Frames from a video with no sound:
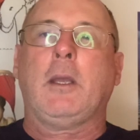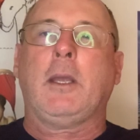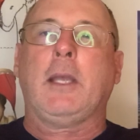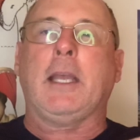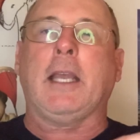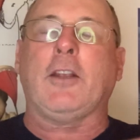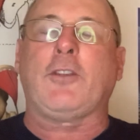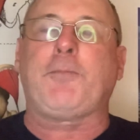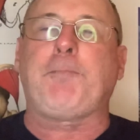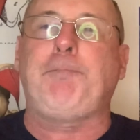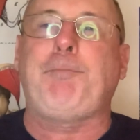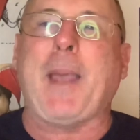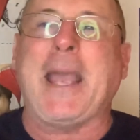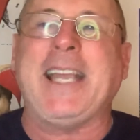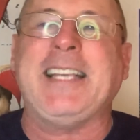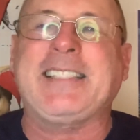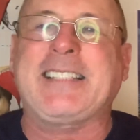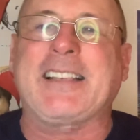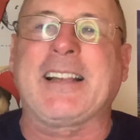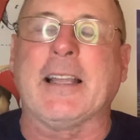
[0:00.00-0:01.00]
is
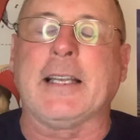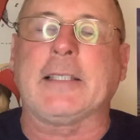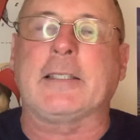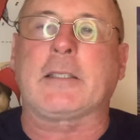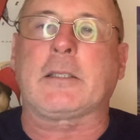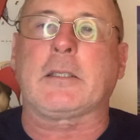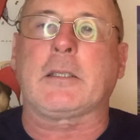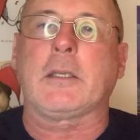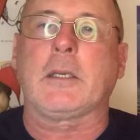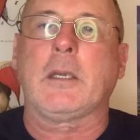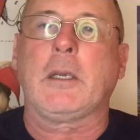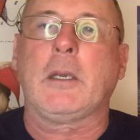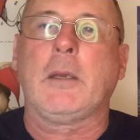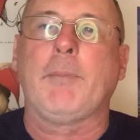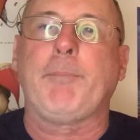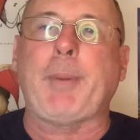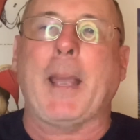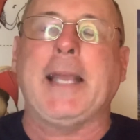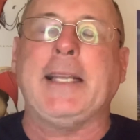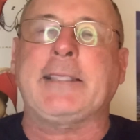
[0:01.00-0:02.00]
baseless.
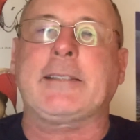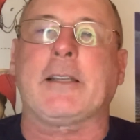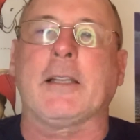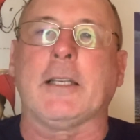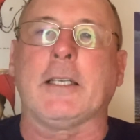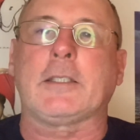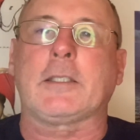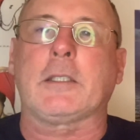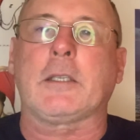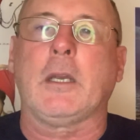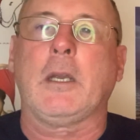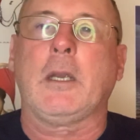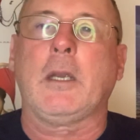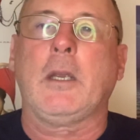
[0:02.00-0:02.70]
Baseless.